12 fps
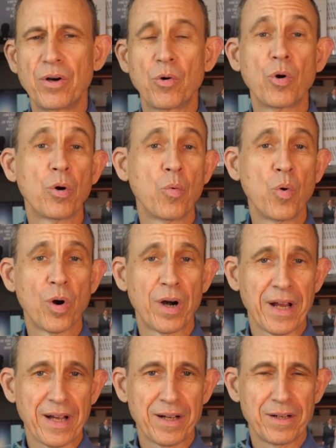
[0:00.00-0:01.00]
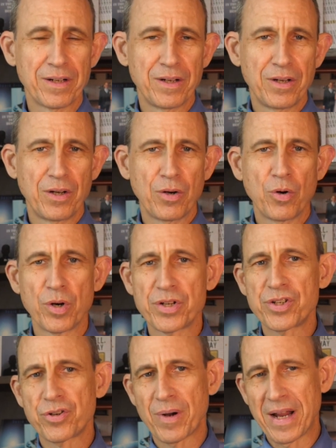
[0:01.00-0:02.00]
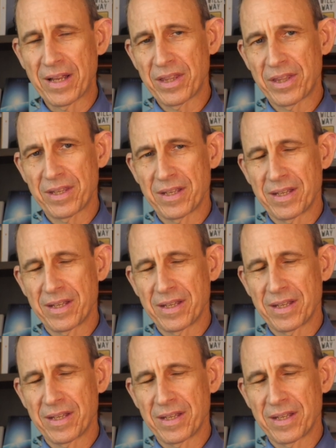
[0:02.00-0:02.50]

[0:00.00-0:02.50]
or warning or strength